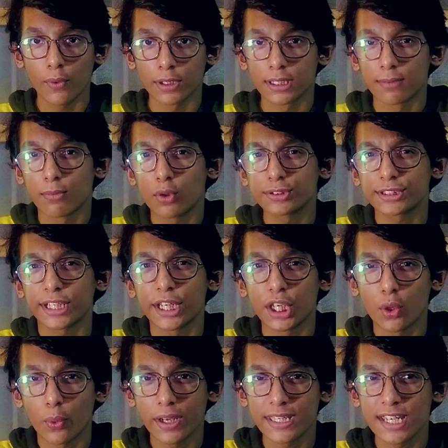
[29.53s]
However, the
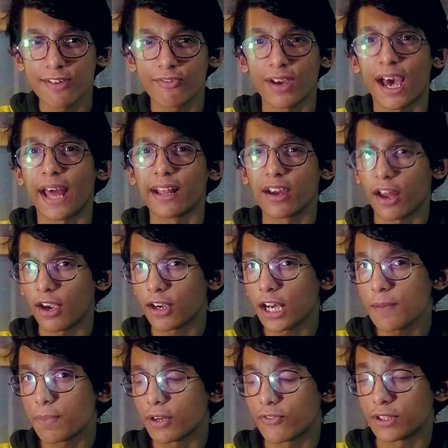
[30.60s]
most innovative and
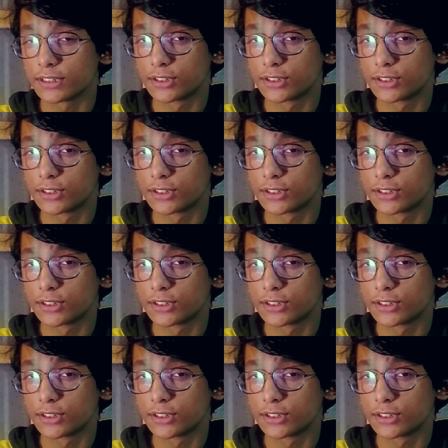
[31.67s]
currently